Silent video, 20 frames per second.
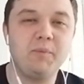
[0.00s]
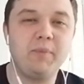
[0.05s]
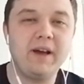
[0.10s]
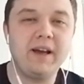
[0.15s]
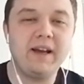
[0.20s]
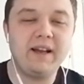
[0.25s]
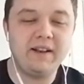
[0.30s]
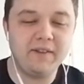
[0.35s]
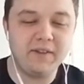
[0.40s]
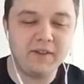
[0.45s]

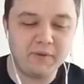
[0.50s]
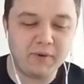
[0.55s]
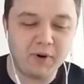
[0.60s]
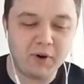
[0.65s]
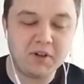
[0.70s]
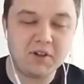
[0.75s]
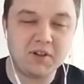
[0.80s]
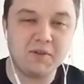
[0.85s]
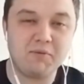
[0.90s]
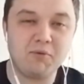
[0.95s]
been the
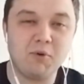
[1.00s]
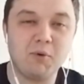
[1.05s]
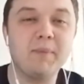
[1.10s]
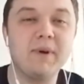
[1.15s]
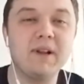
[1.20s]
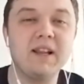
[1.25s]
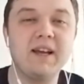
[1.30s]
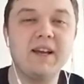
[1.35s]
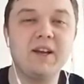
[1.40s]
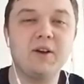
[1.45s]
voice of
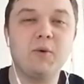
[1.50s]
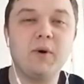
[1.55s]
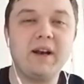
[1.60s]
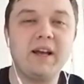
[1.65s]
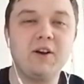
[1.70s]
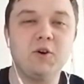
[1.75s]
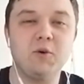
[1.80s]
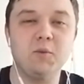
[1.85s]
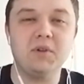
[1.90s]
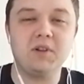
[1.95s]
rugby league when
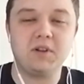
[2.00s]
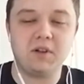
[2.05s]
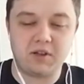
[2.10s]
it comes